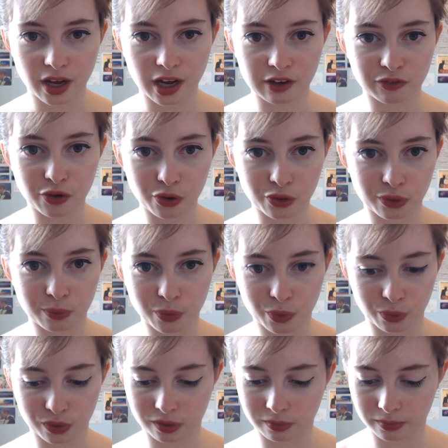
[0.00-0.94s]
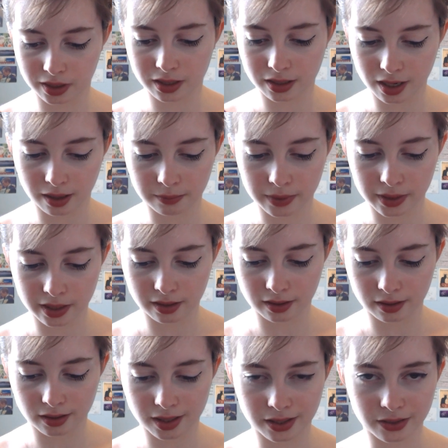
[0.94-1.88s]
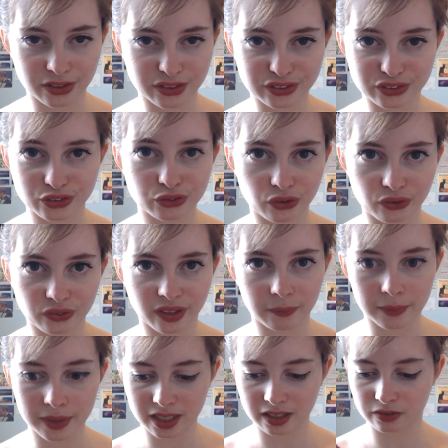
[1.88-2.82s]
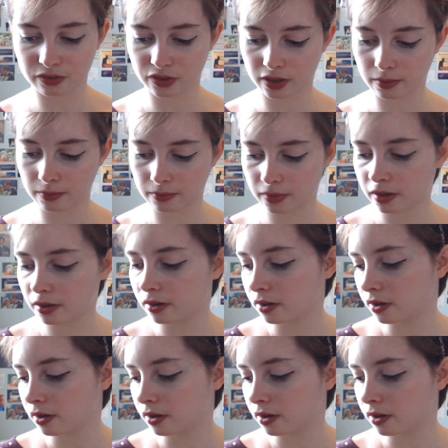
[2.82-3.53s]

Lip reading: I've got them all on my lap here, and there's not that many of them.